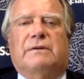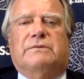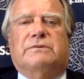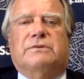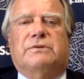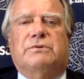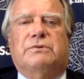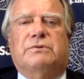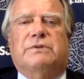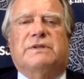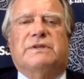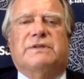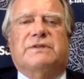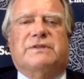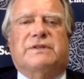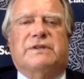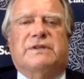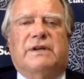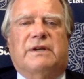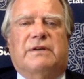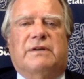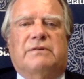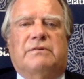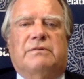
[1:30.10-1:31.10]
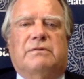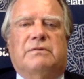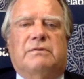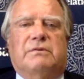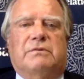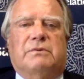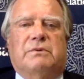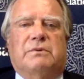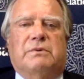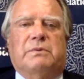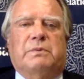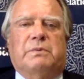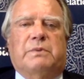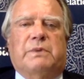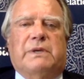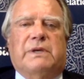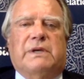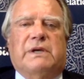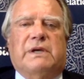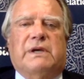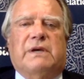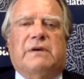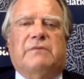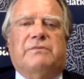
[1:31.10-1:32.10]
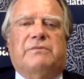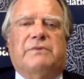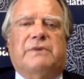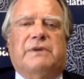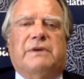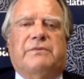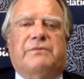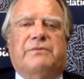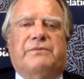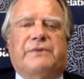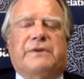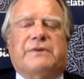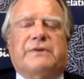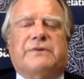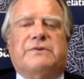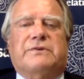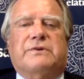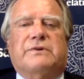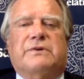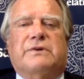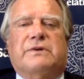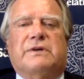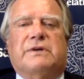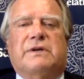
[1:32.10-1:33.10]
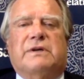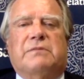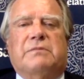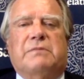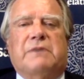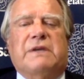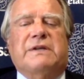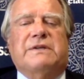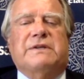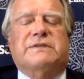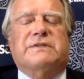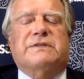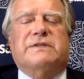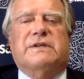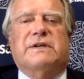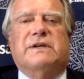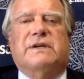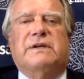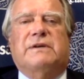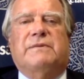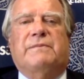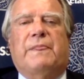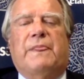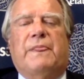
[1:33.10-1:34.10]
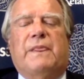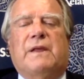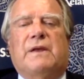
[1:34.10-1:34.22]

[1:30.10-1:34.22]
To this end, we have a fixture, a mainstay